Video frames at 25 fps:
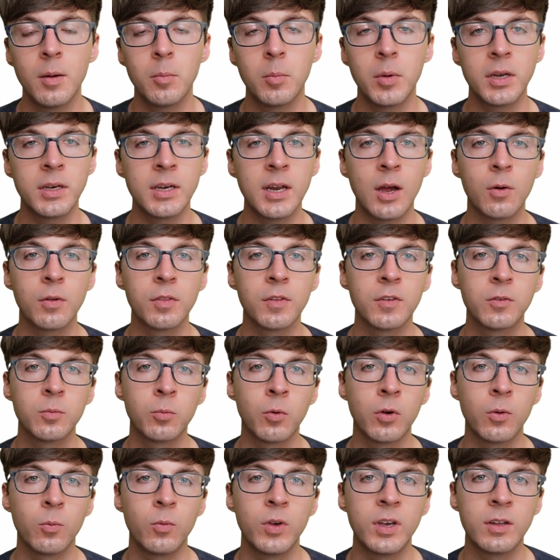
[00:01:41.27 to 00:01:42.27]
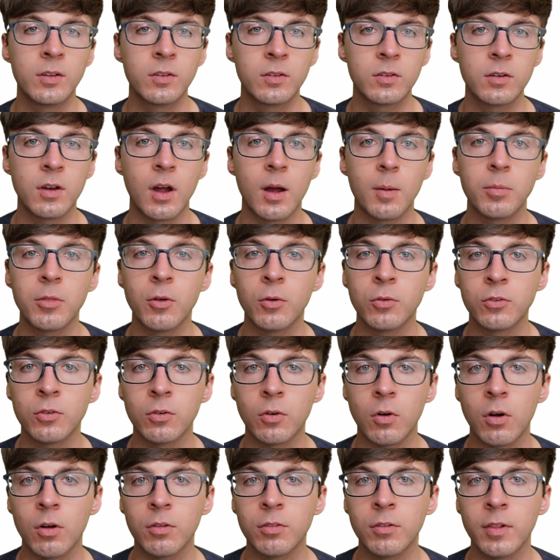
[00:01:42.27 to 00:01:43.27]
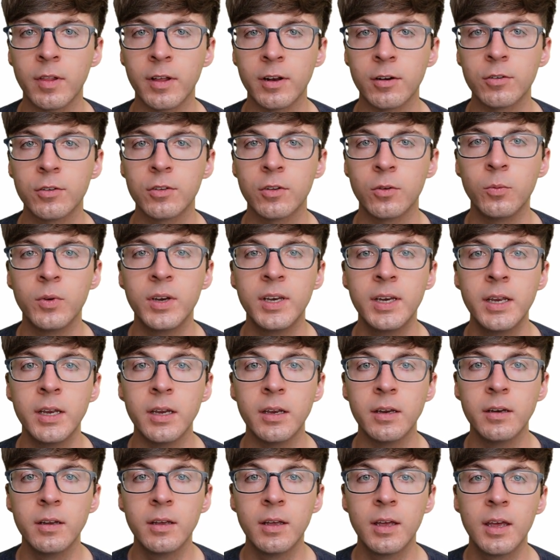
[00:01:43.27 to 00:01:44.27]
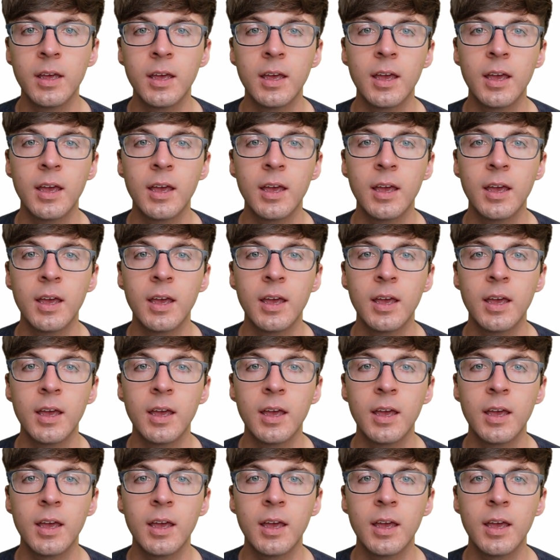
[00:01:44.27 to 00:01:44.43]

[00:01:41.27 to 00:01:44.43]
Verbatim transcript: But now at this point, we can stop. Those are all the letters that we need,